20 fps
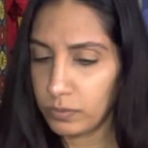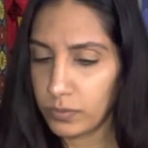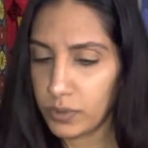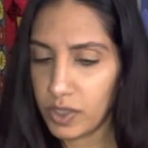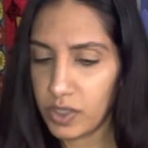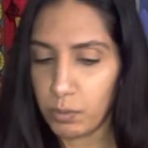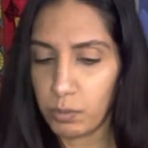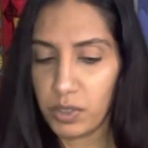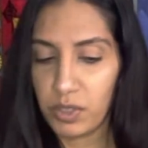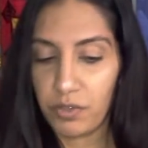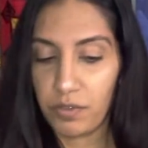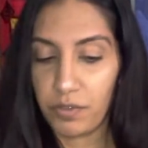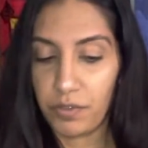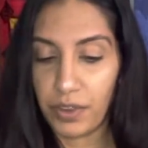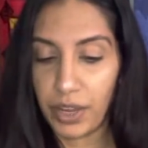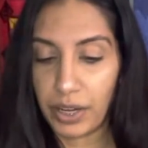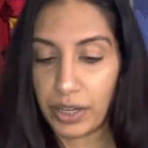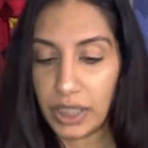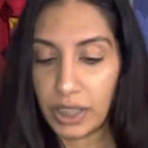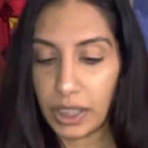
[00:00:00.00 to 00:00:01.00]
someone's
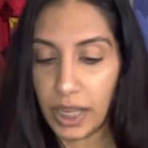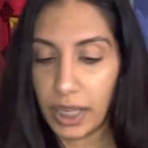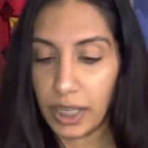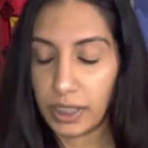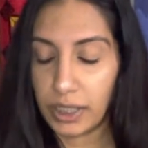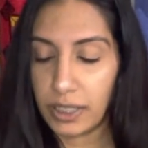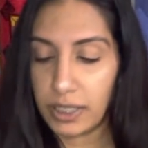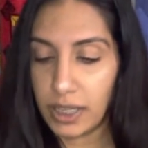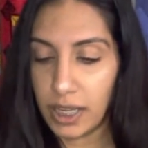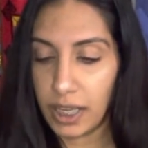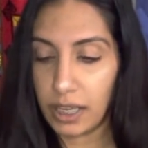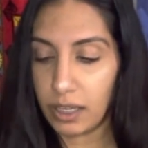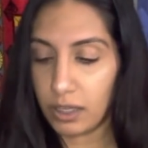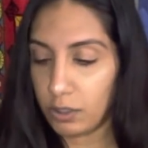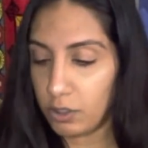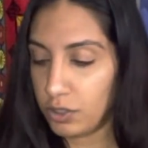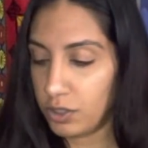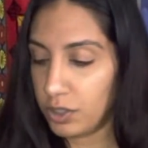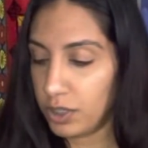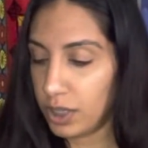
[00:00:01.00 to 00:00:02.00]
very like D-
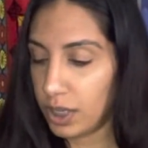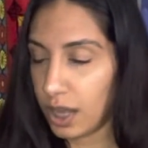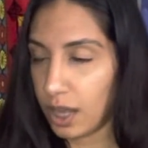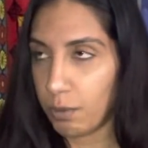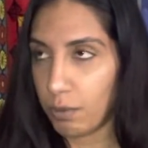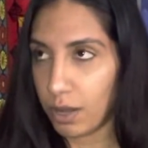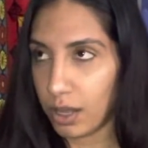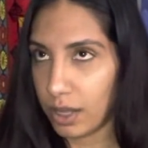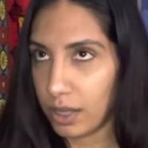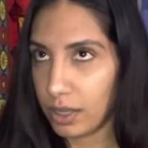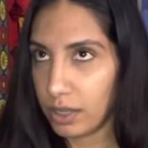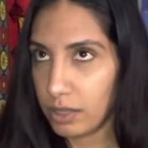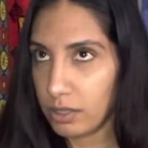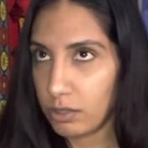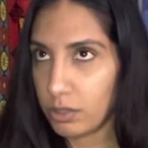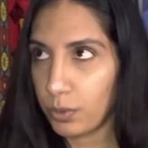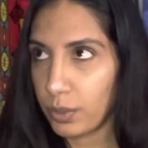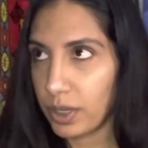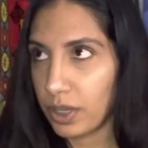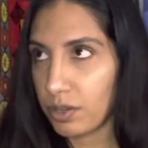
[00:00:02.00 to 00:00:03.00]
DIY,
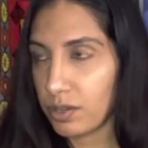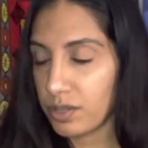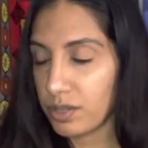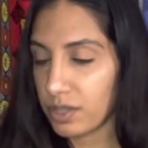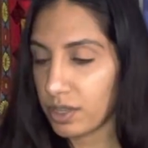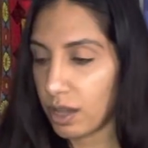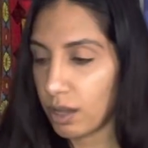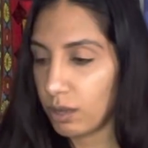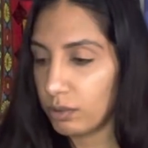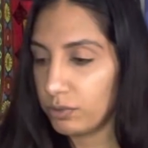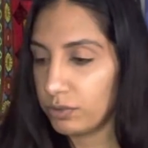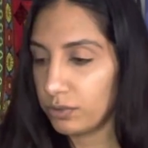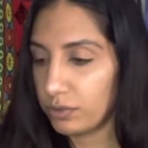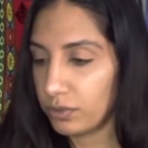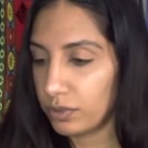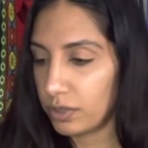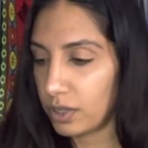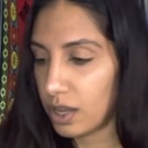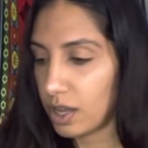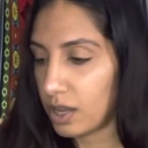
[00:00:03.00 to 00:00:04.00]
do it yourself,
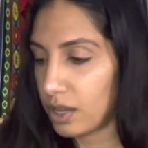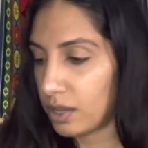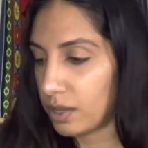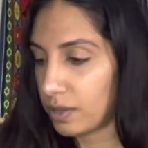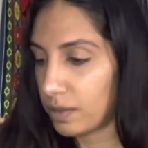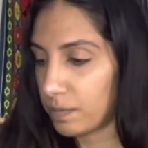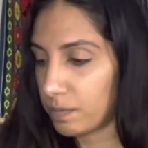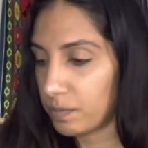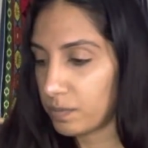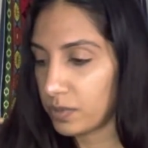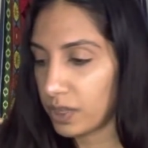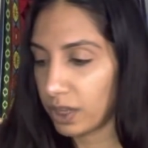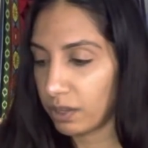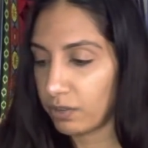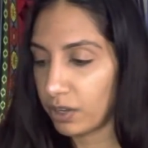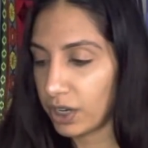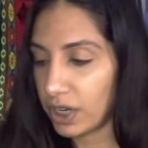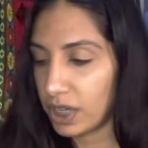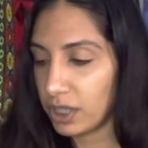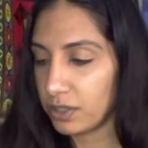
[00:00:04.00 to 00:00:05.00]
um, like
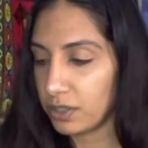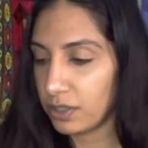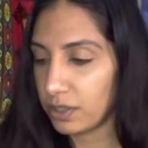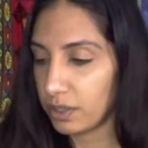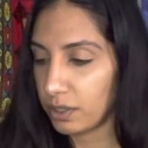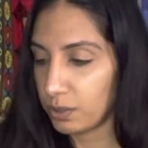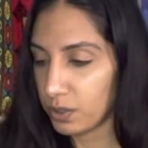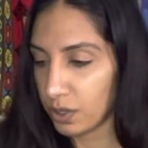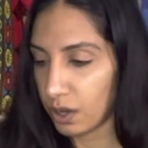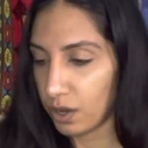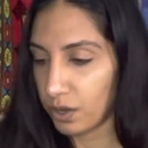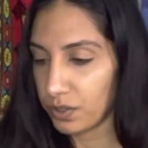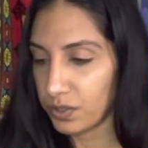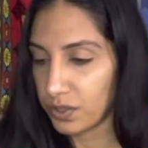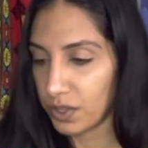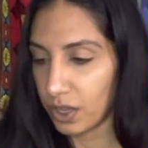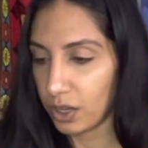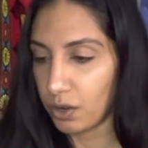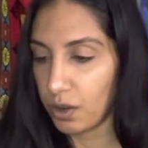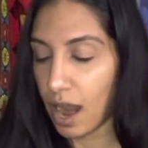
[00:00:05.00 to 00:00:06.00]
very into those arts
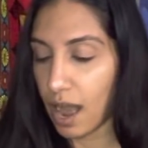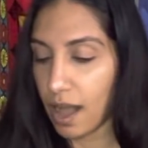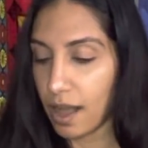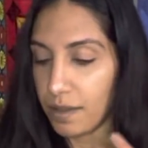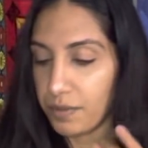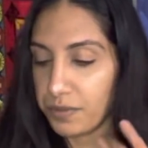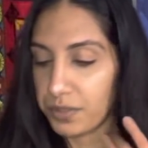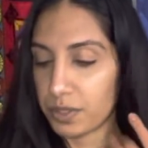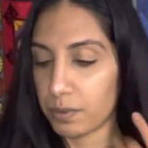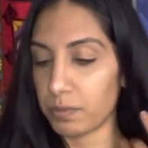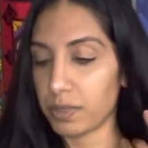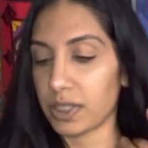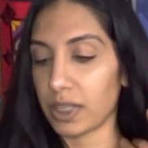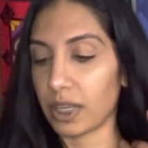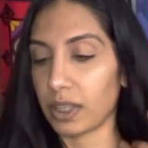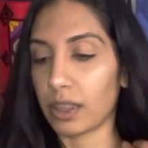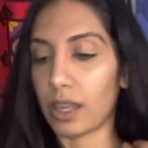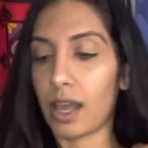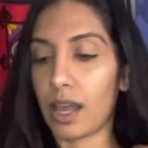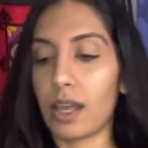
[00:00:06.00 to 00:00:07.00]
and crafts. I'm
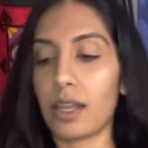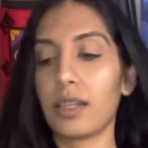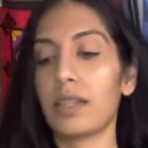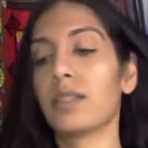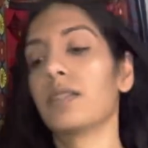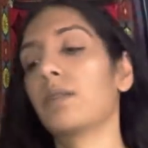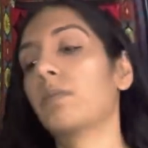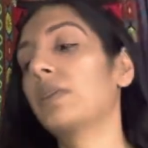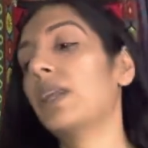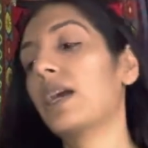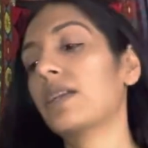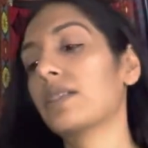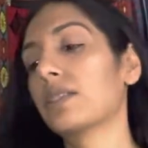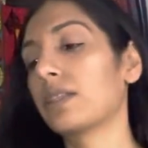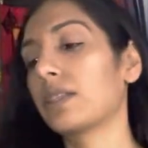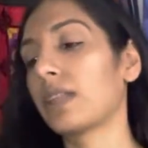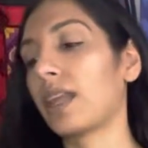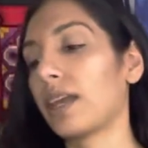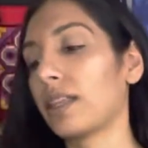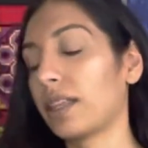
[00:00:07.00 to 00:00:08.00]
seeing that someone has
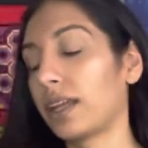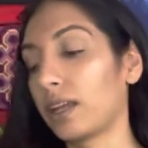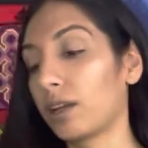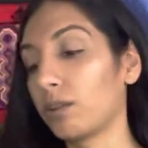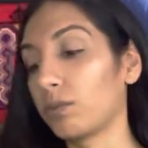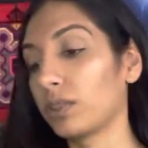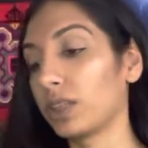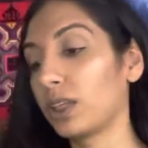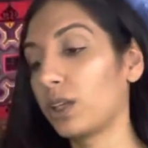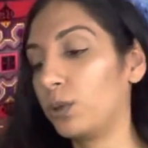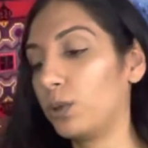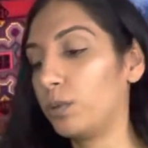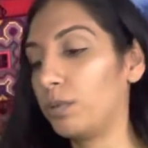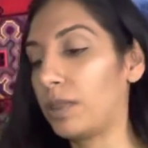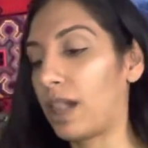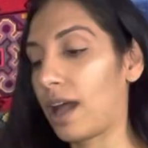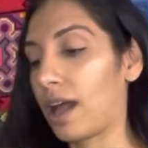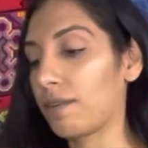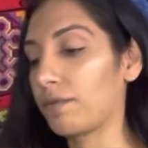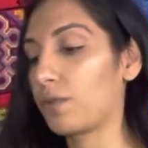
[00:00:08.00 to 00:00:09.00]
a like a really cool
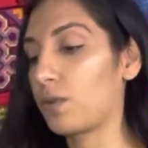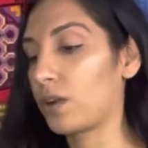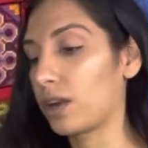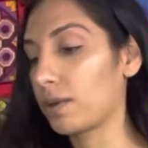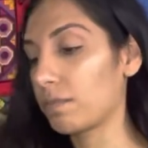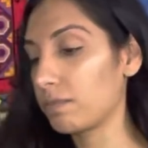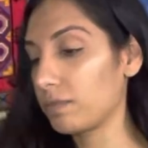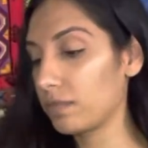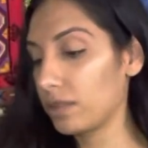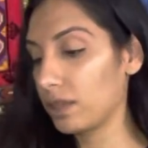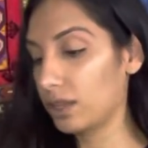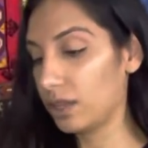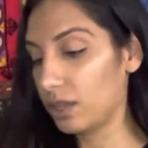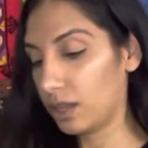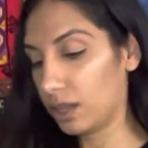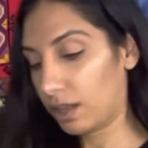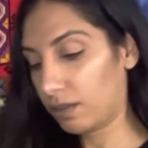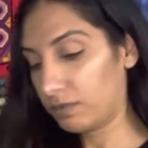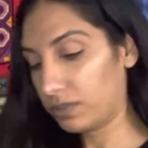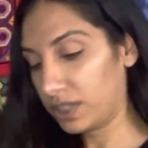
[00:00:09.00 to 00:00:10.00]
platform
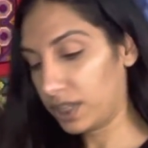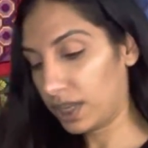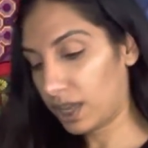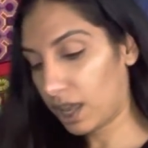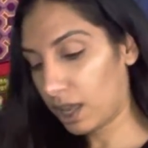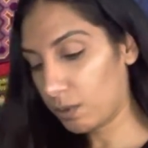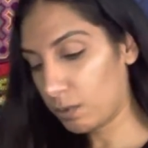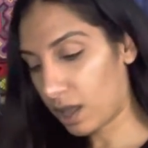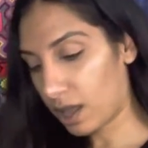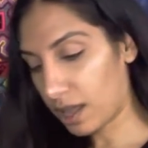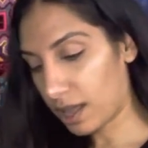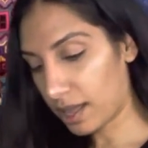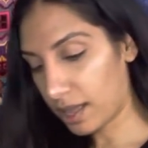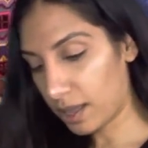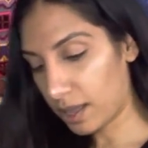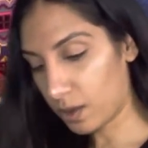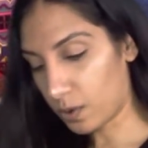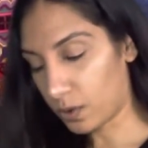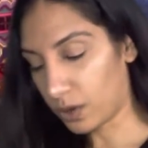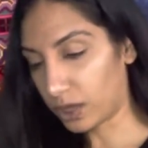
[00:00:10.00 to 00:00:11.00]
of
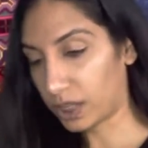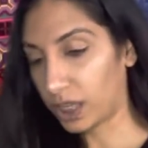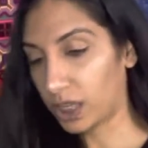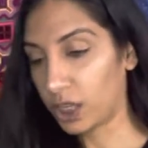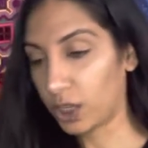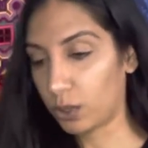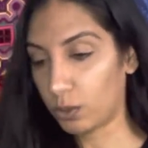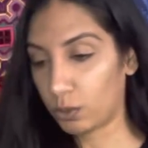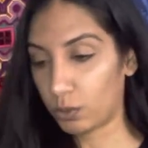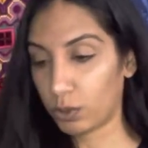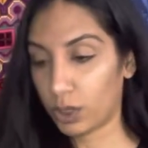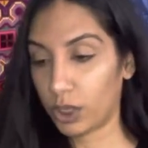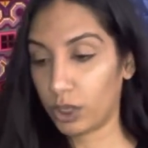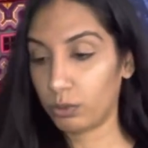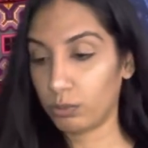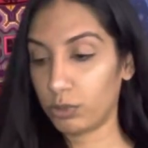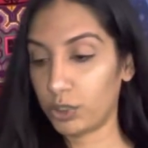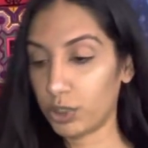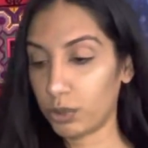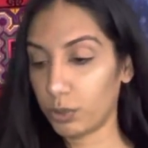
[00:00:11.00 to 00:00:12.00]
DIY, or like you
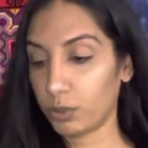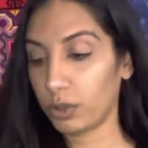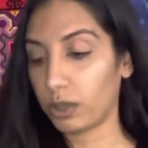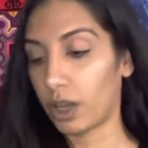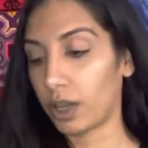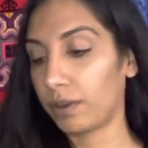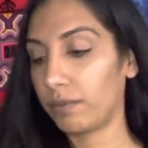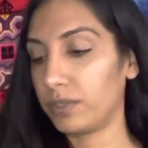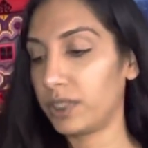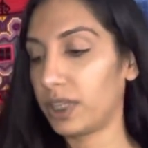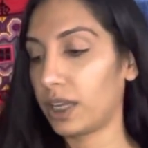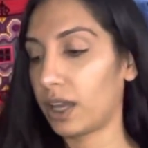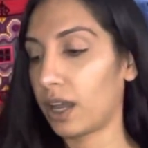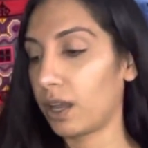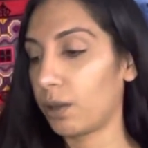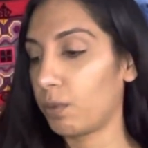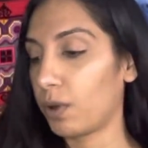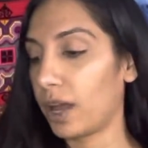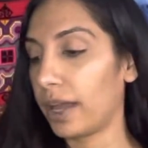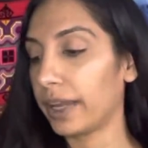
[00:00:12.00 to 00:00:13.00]
you do a lot of
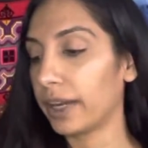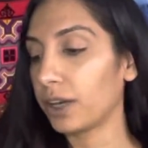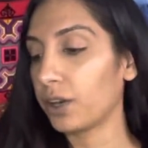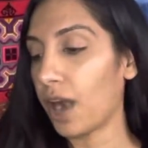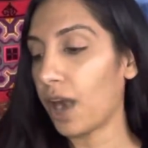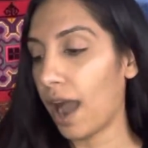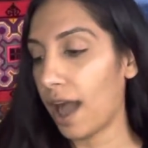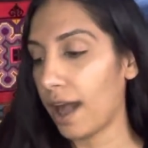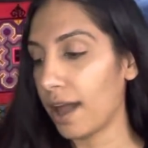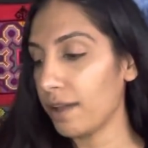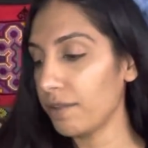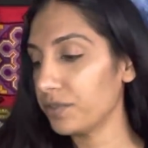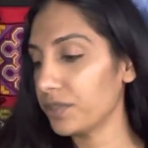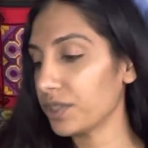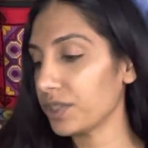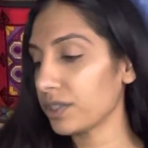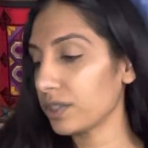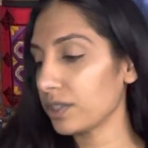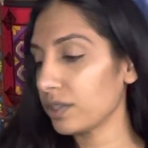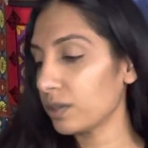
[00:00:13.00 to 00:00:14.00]
DIY
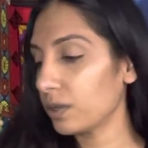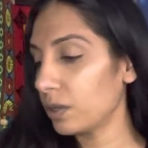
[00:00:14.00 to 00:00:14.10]
crafts.